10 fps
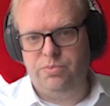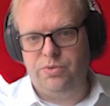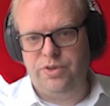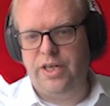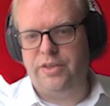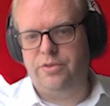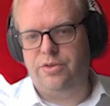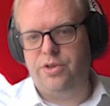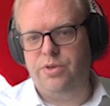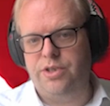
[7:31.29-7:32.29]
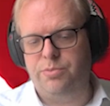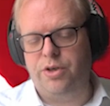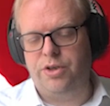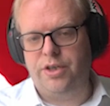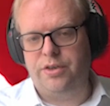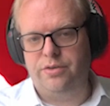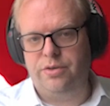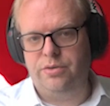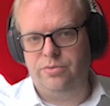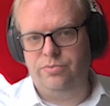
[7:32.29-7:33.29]
selling to the US market,
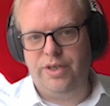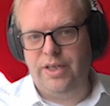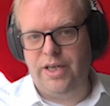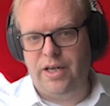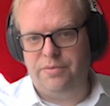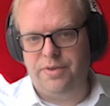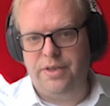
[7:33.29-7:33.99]
you will have